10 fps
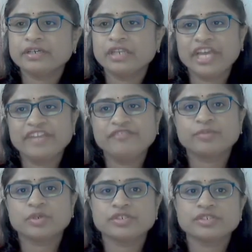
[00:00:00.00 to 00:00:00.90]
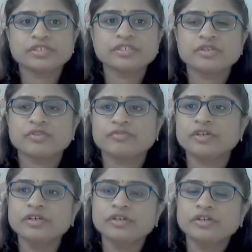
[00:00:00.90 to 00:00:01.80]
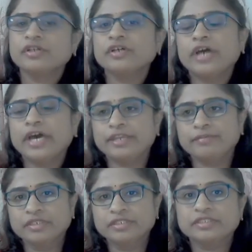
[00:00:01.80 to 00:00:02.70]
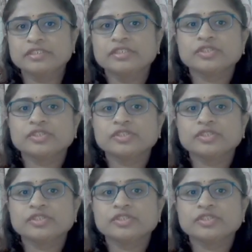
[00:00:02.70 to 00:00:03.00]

life processes of the animals.